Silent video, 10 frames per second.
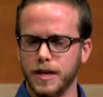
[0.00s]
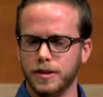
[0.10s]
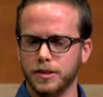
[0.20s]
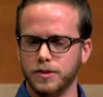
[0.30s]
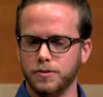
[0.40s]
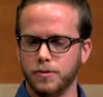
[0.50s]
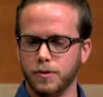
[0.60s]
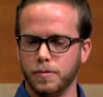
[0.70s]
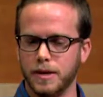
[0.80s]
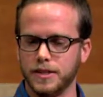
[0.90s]
at least
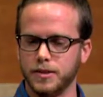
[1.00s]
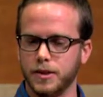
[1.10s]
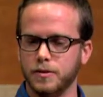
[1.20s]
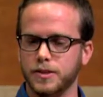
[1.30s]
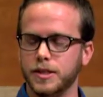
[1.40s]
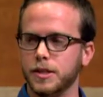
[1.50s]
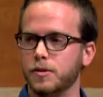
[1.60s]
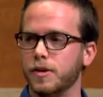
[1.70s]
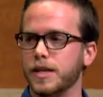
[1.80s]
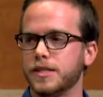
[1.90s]
for Mexico, is that
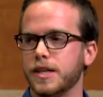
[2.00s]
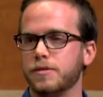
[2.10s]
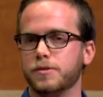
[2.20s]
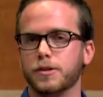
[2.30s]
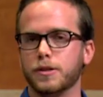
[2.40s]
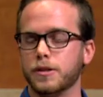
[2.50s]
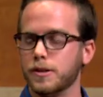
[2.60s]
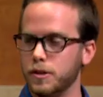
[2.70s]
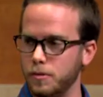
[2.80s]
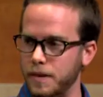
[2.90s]
you would have to have
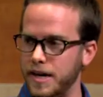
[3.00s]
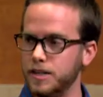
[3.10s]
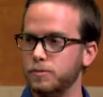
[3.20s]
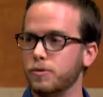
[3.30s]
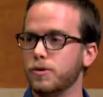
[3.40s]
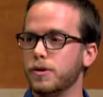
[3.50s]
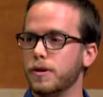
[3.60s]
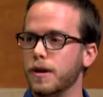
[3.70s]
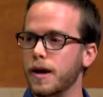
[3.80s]
your passport